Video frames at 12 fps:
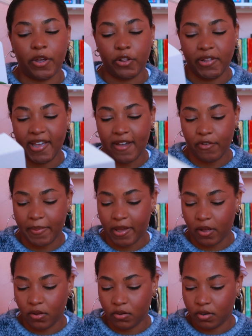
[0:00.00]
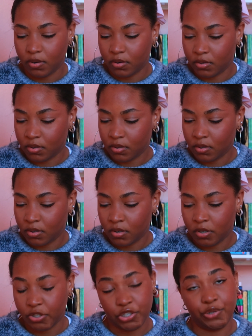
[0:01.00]
I only have about
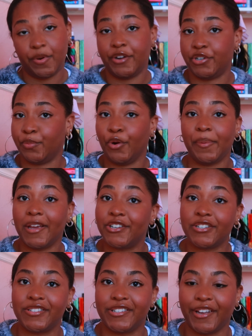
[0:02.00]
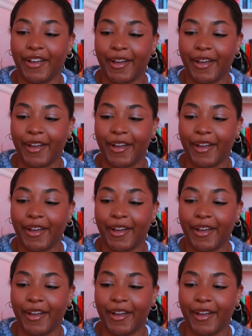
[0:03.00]
200 more pages to